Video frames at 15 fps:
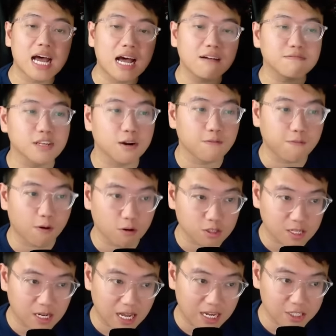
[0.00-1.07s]
after the first
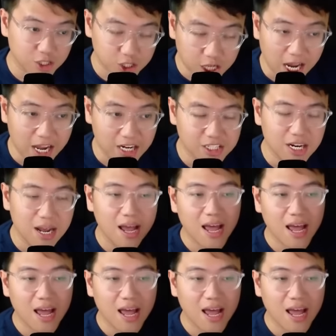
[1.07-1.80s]
class change.